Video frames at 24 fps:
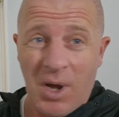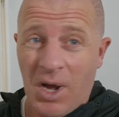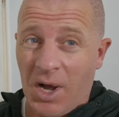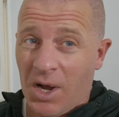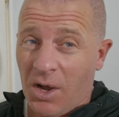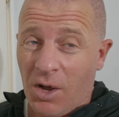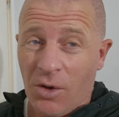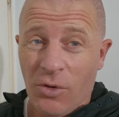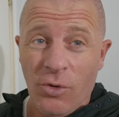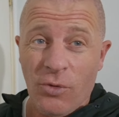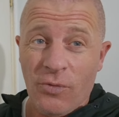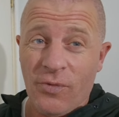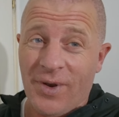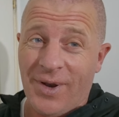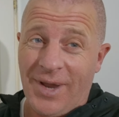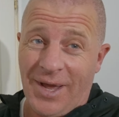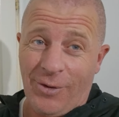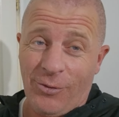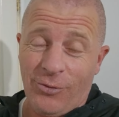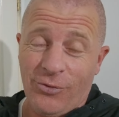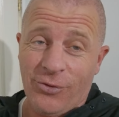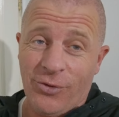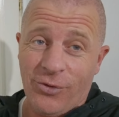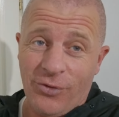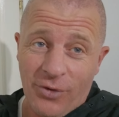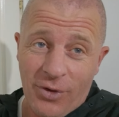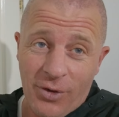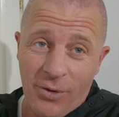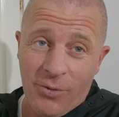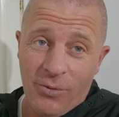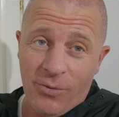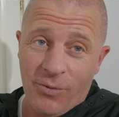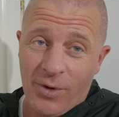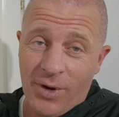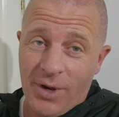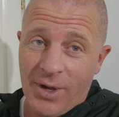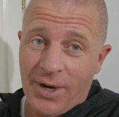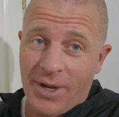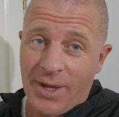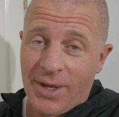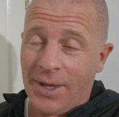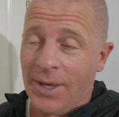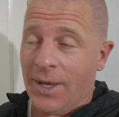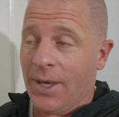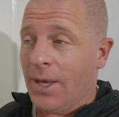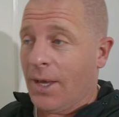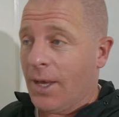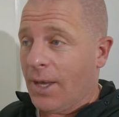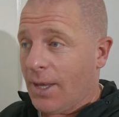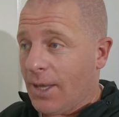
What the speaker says: I've got nothing else to do, really.